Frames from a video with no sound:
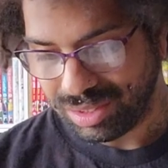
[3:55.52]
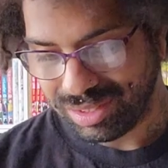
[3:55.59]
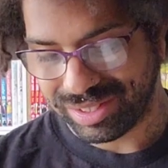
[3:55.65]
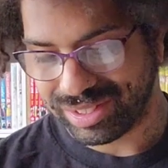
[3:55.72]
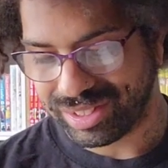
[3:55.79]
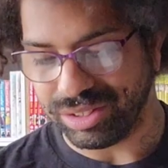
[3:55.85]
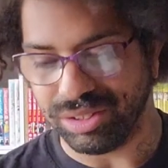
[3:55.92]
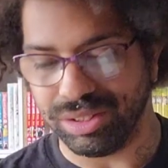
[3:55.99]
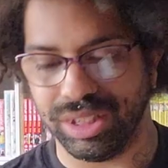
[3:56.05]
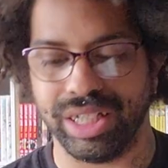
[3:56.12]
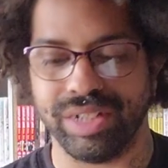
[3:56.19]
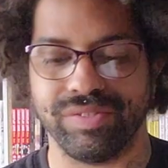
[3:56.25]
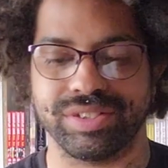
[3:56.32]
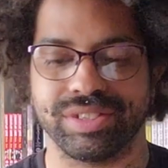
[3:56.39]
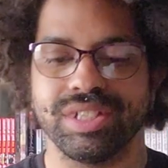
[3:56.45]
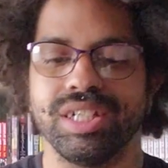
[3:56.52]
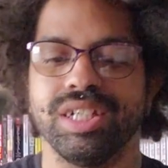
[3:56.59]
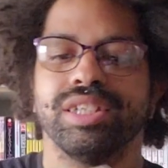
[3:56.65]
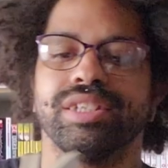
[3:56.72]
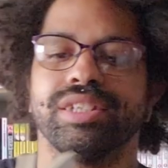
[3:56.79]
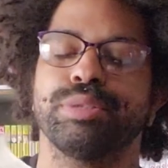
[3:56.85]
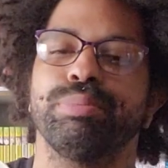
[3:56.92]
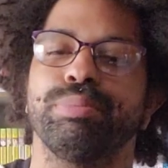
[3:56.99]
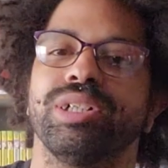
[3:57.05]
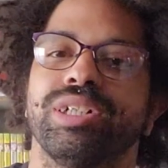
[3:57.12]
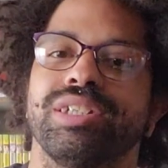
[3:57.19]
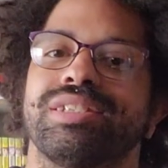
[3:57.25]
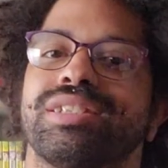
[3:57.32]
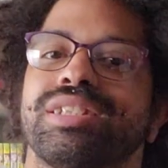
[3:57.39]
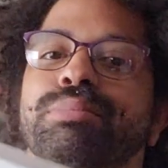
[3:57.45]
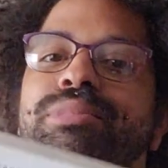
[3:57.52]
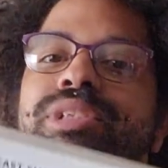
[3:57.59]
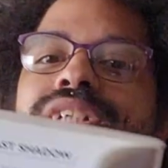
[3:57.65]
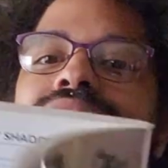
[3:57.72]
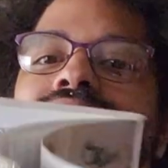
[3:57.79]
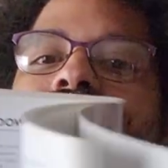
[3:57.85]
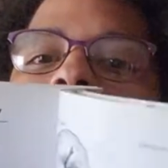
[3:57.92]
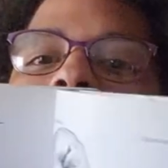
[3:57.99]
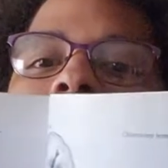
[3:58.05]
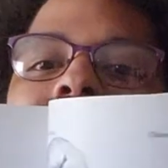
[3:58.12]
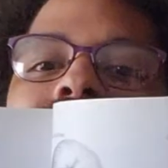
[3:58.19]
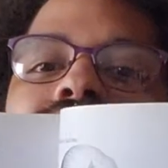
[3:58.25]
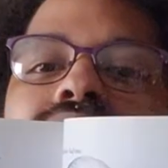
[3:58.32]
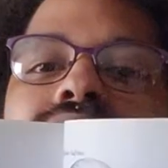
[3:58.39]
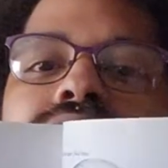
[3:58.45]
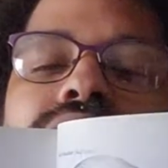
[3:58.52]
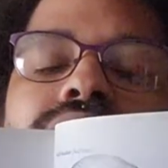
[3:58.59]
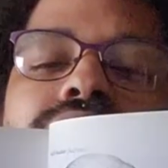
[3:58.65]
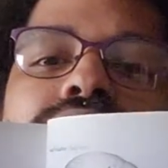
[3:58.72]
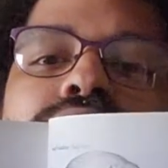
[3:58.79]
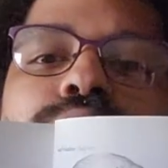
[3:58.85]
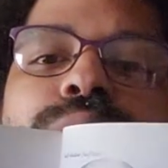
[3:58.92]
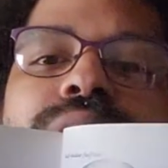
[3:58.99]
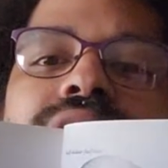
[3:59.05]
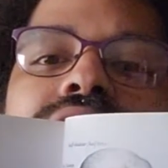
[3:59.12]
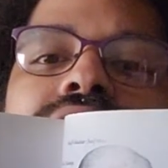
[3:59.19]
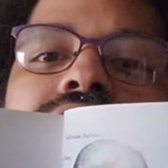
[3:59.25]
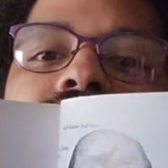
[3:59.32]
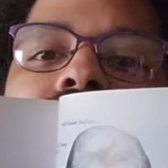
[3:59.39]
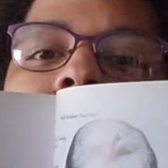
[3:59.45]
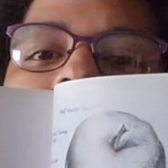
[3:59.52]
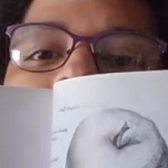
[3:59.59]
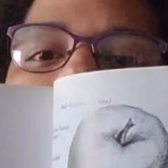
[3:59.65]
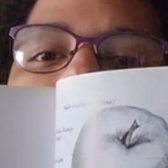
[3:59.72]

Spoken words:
Still lifes. This book is something that the main character